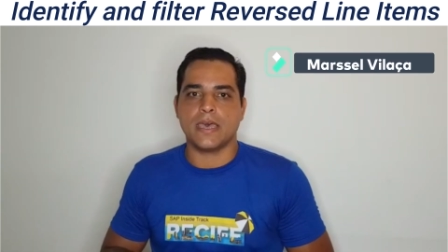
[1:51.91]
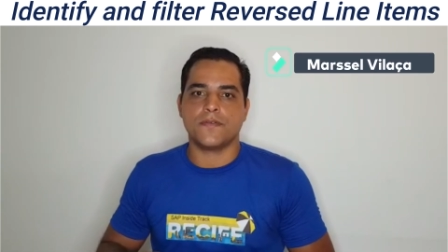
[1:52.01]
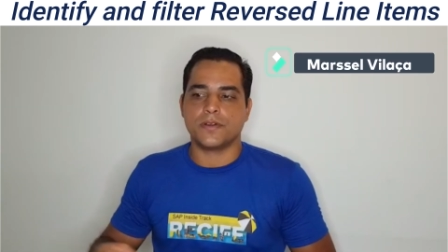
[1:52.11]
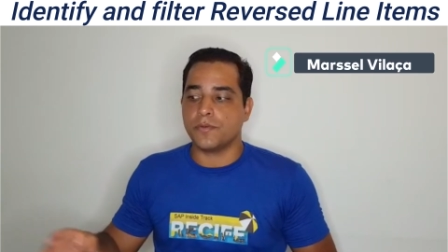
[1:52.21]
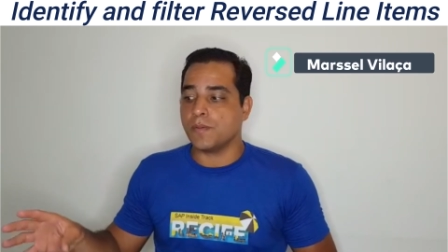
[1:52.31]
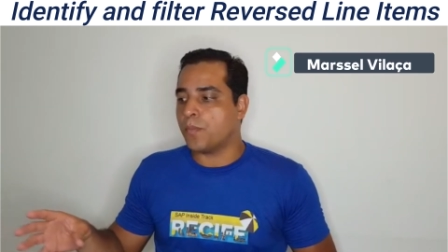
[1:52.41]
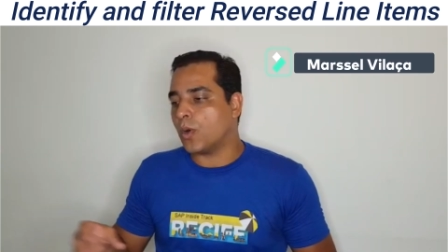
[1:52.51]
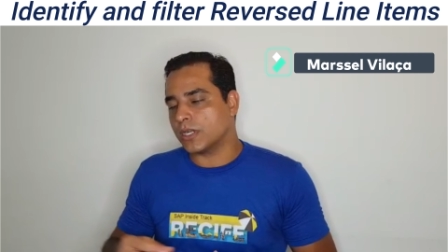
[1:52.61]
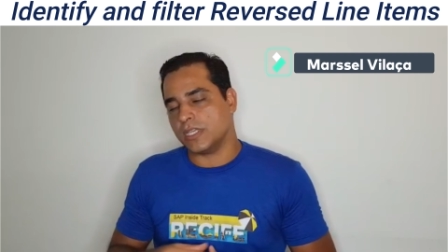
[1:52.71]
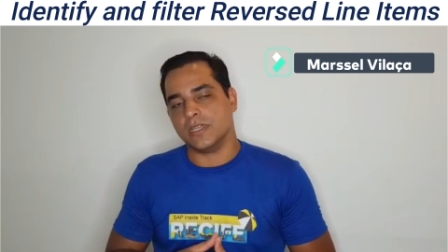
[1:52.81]
every
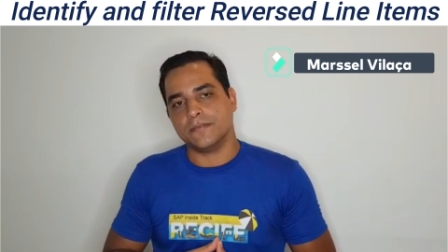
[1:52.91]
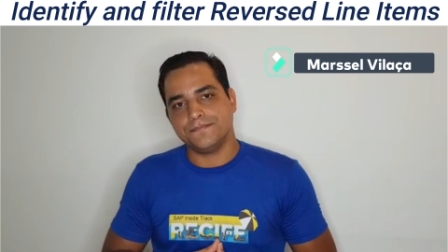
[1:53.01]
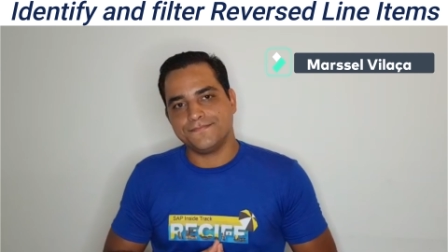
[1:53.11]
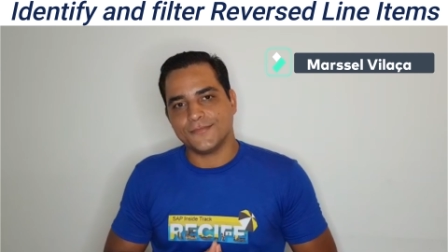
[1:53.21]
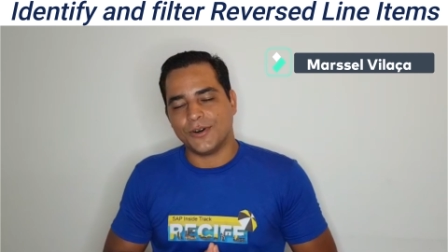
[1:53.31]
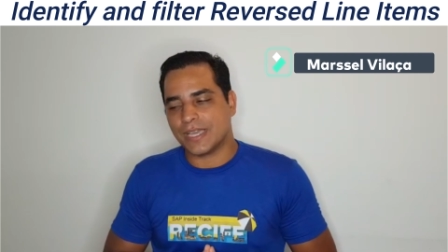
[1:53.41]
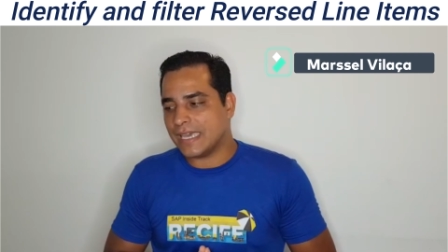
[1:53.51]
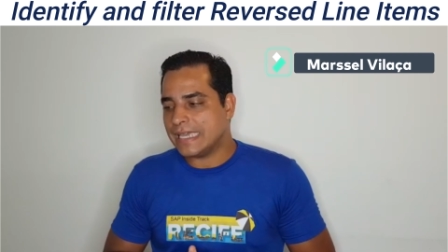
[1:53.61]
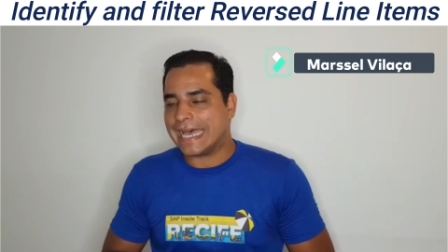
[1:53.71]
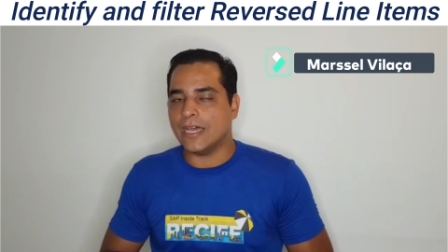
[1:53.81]
report here.
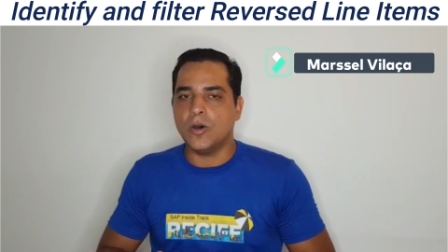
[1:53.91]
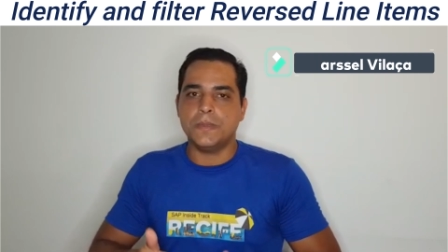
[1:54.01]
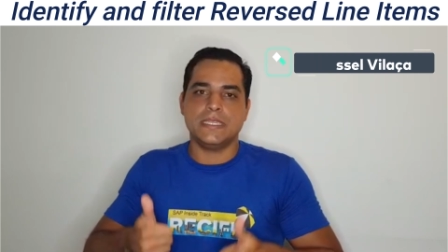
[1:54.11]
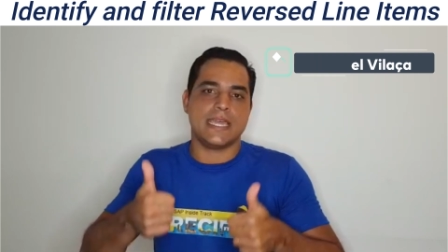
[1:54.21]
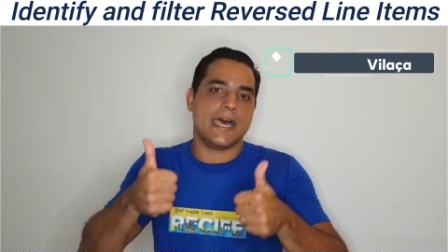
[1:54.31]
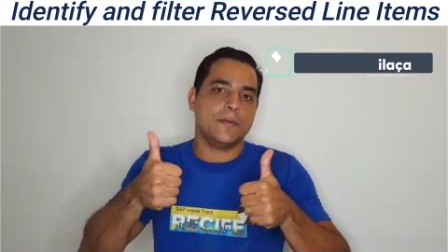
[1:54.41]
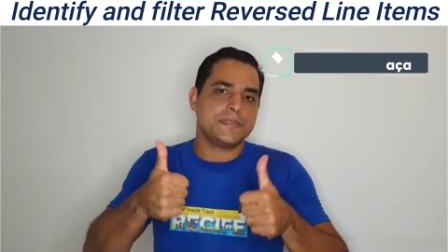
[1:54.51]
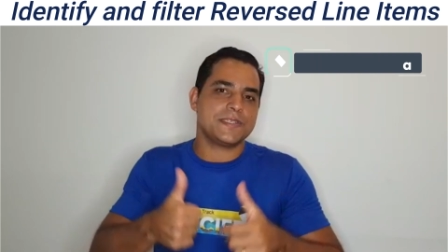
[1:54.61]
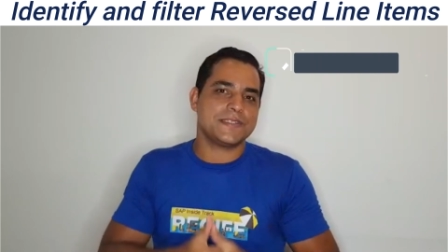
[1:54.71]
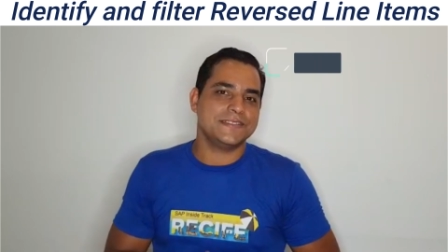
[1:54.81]
Okay, I hope it
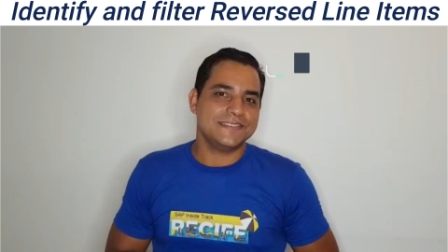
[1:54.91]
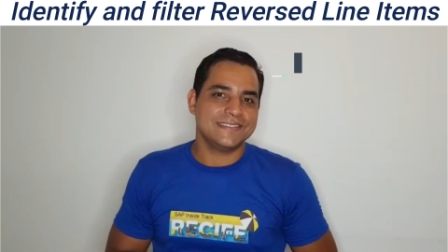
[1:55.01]
helps.